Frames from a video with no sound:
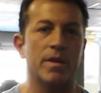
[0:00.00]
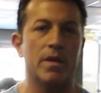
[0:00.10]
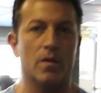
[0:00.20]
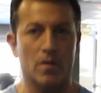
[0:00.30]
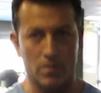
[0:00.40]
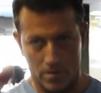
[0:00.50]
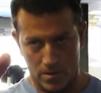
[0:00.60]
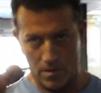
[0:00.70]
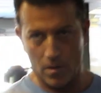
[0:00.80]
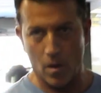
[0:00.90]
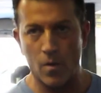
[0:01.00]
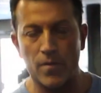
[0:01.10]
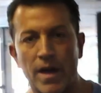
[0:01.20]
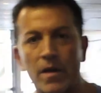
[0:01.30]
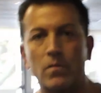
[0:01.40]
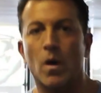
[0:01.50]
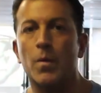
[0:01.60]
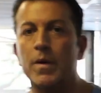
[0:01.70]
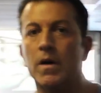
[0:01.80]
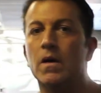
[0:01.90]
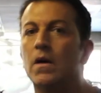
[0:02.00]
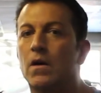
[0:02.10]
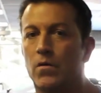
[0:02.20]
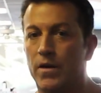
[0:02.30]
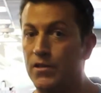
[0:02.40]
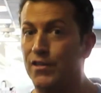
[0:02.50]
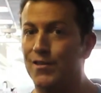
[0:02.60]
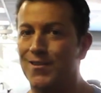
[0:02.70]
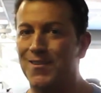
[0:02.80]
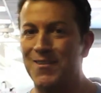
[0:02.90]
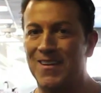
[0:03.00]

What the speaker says: the overhead rope crunches,